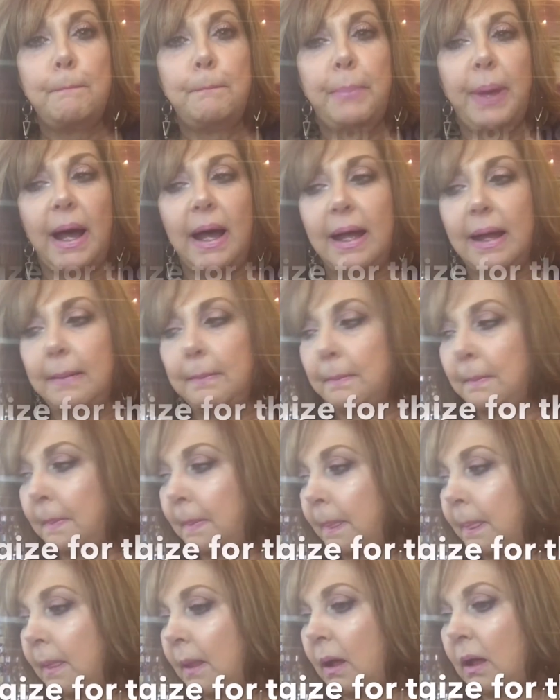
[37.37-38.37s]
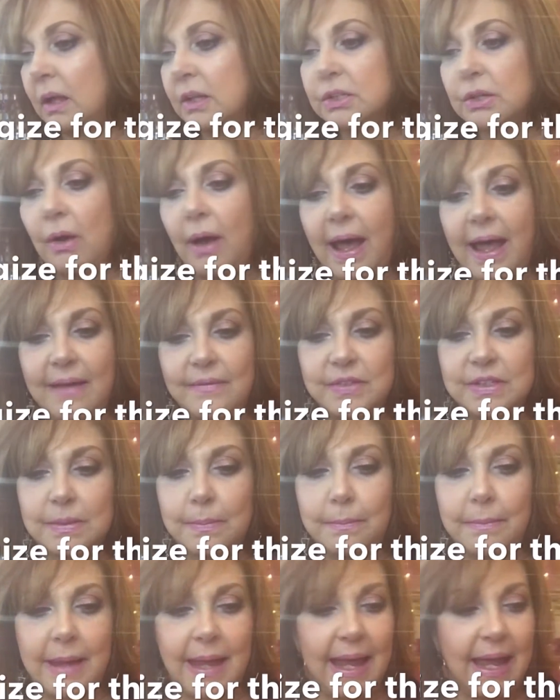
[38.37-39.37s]
but also I have
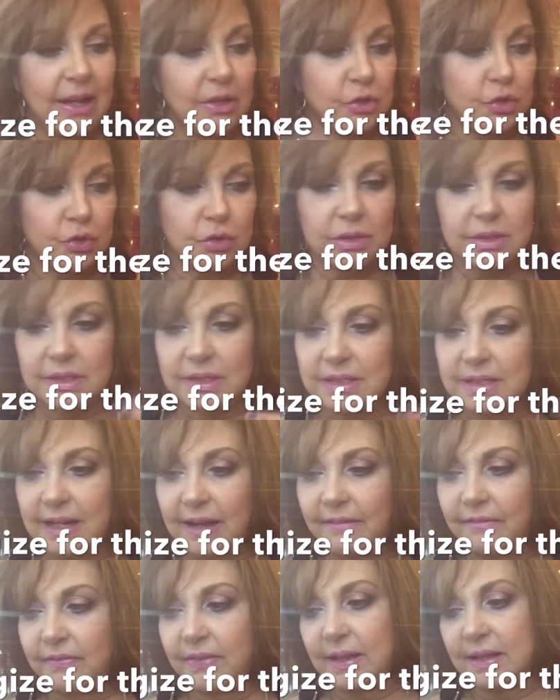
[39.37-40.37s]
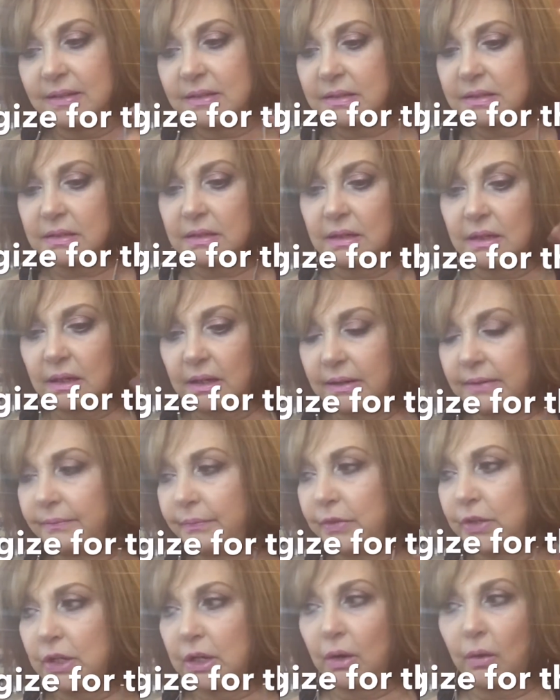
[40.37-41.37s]
some extra stuff that's,
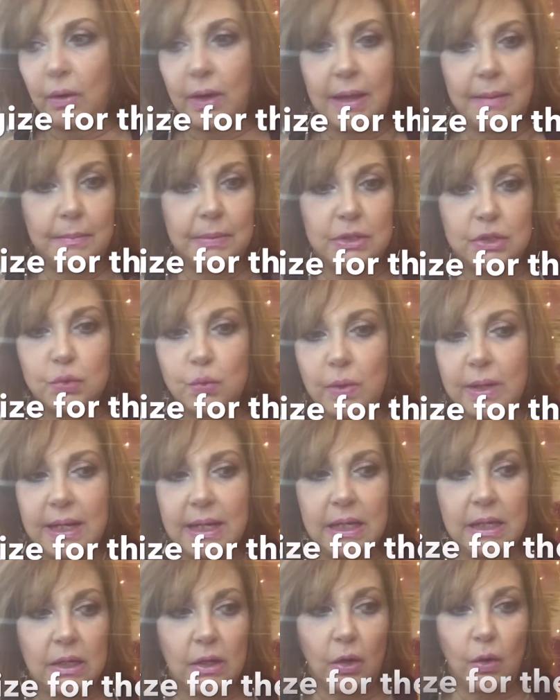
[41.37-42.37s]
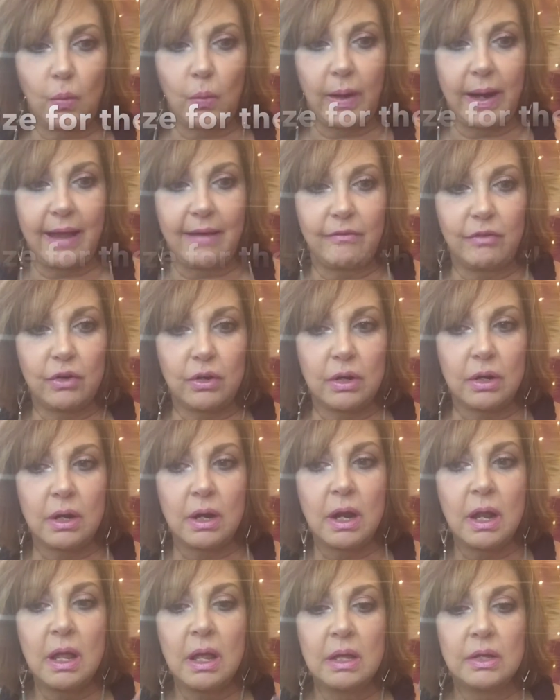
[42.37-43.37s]
in between or whatever.
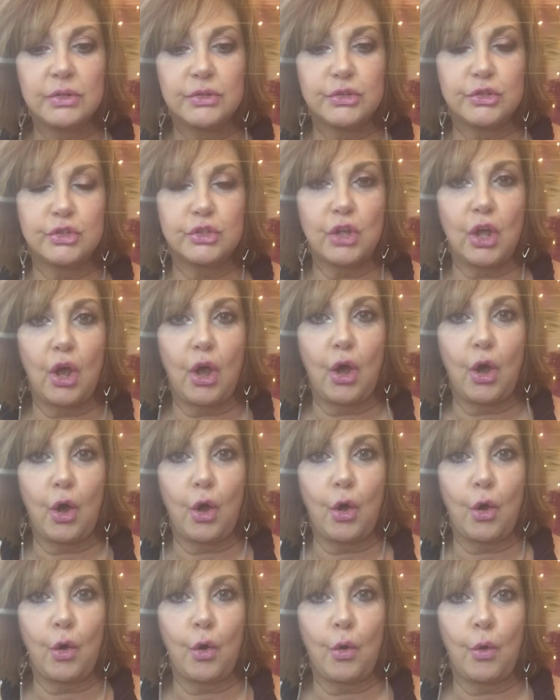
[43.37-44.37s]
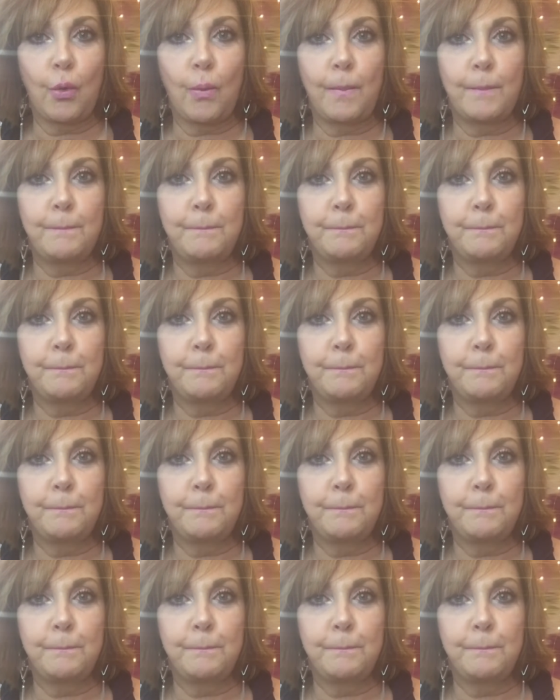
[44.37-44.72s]
So